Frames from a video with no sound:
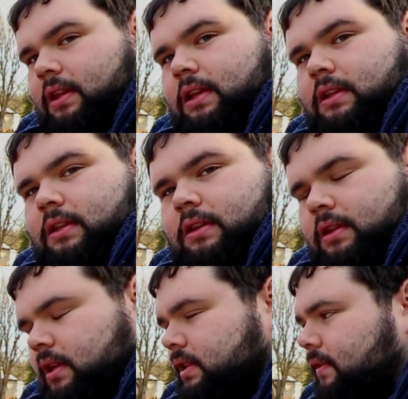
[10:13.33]

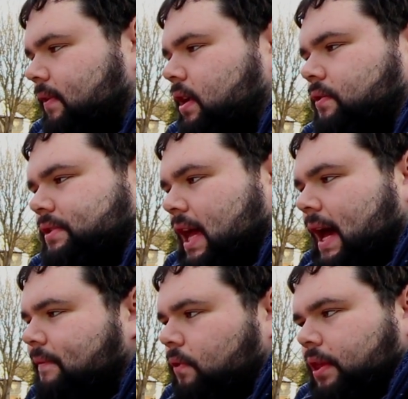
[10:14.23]
these vehicles
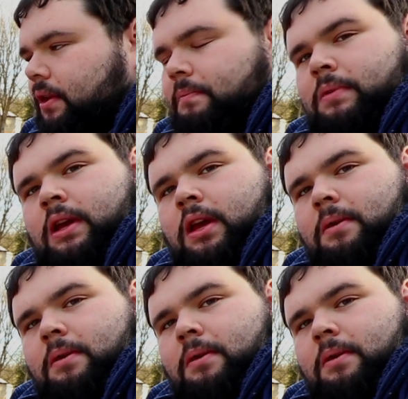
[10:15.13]
have with them,